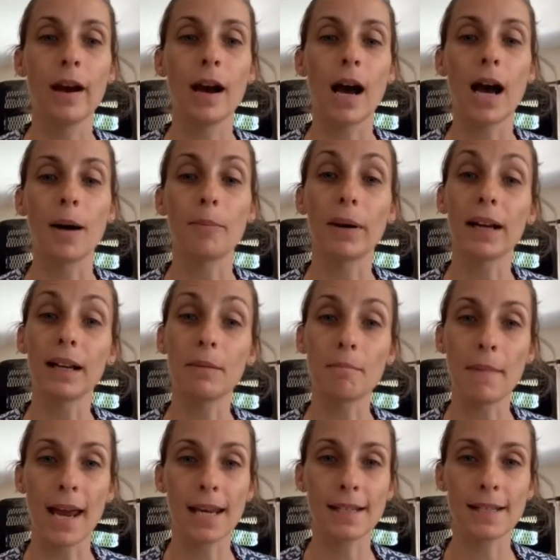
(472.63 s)
but it
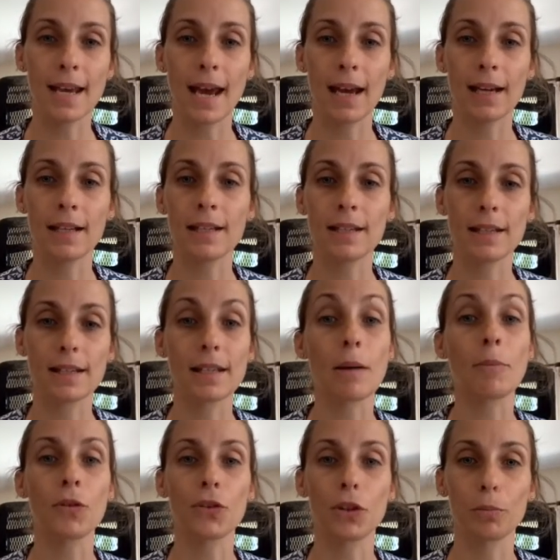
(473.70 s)
maintains some
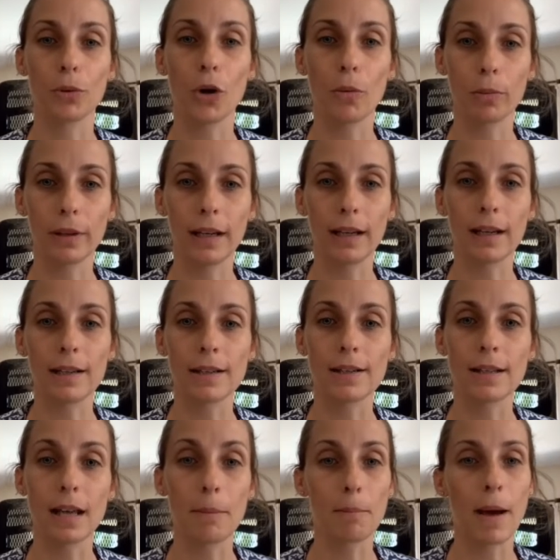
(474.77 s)
of the properties
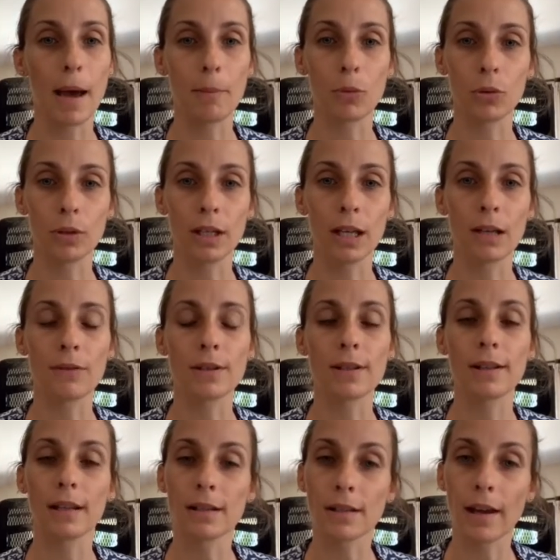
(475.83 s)
that bamboo gives,
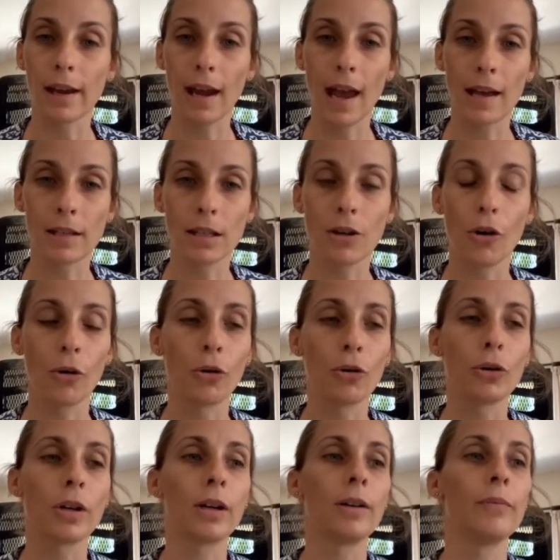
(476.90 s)
things like
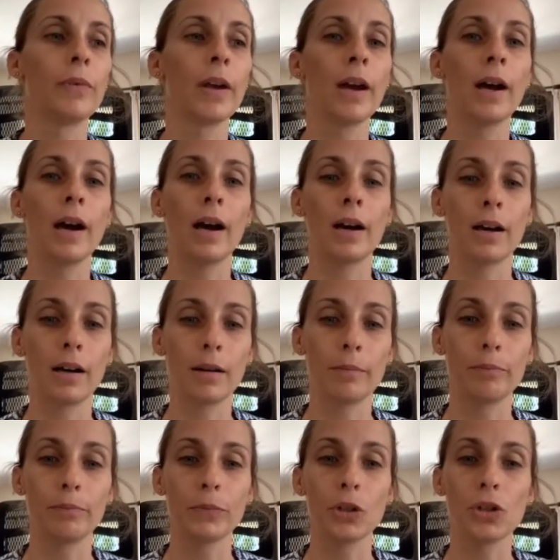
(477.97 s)
anti-odor.
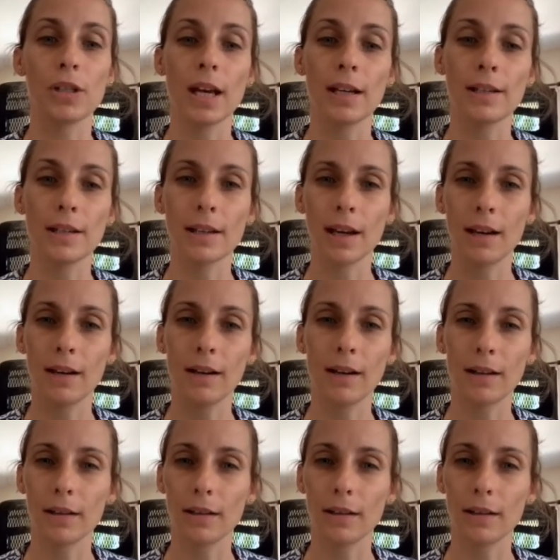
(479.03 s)
You tend to get a little,